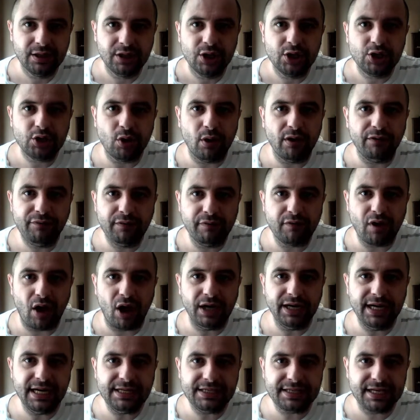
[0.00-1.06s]
So if you've got
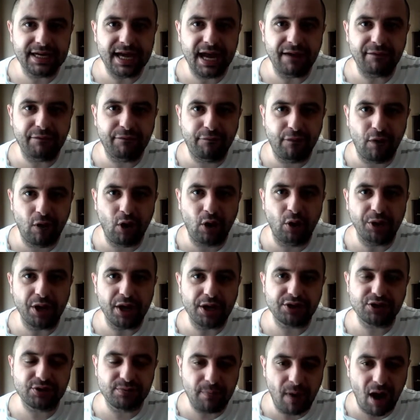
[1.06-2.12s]
an internet phone, a
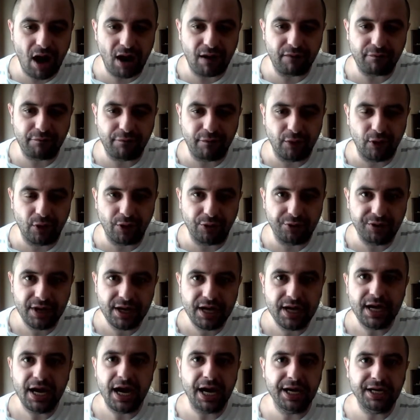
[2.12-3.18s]
smartphone,
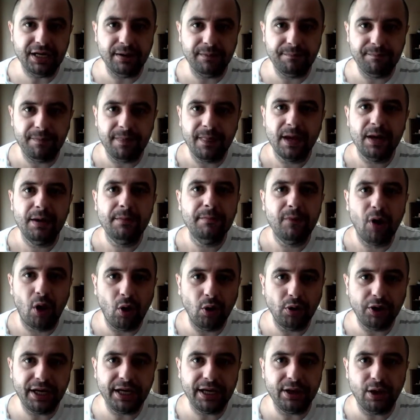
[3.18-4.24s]
and you
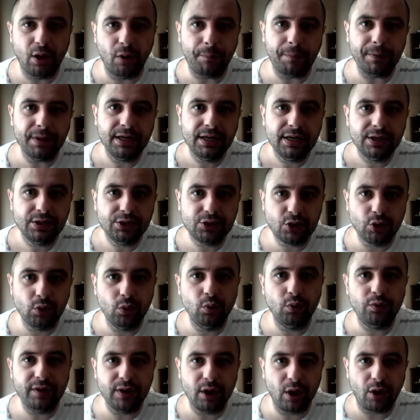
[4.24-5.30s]
hook it up
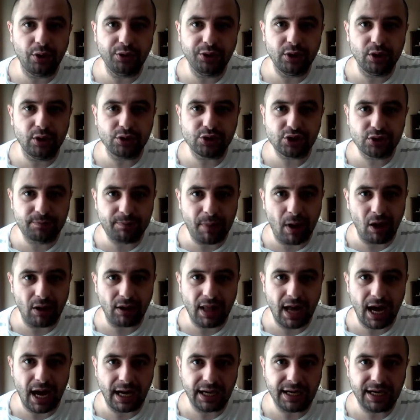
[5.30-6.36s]
to the audio
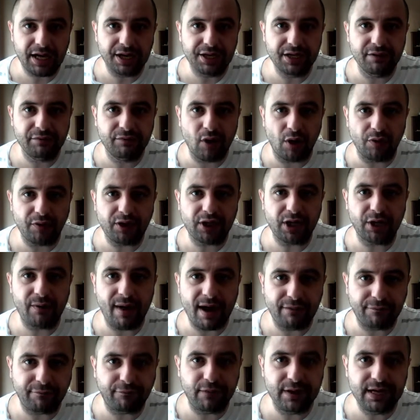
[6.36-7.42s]
spotlight and you've got the
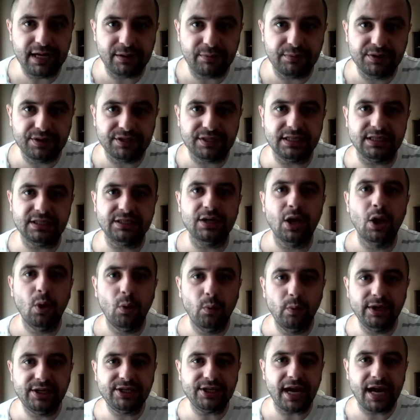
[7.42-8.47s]
correct frequencies,
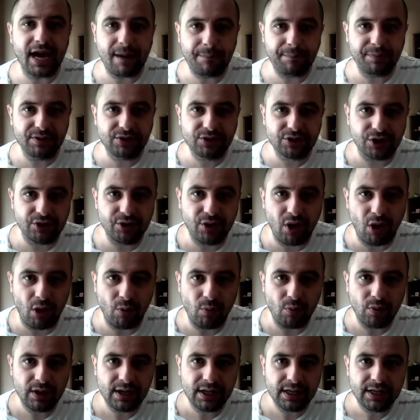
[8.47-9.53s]
which I happen to
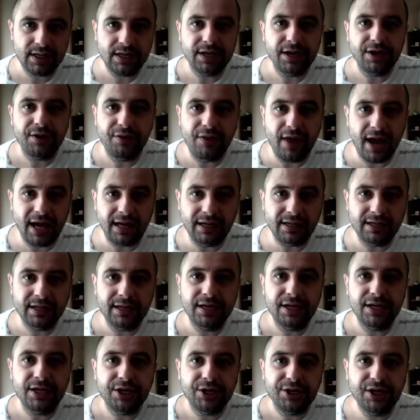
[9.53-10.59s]
know, then
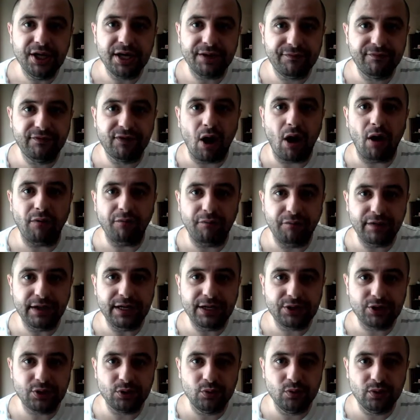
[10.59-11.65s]
you've got
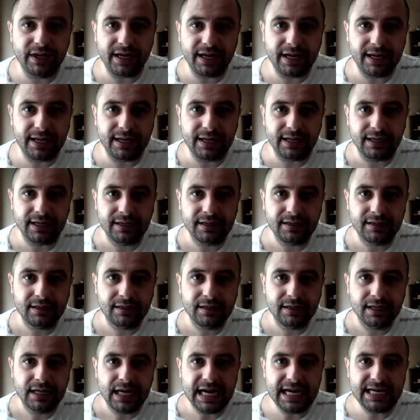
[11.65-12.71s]
V2K.
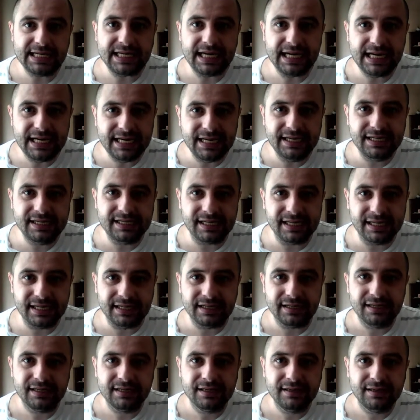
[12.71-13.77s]
It's
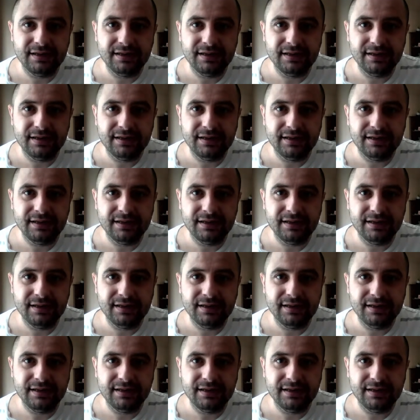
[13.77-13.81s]
easy.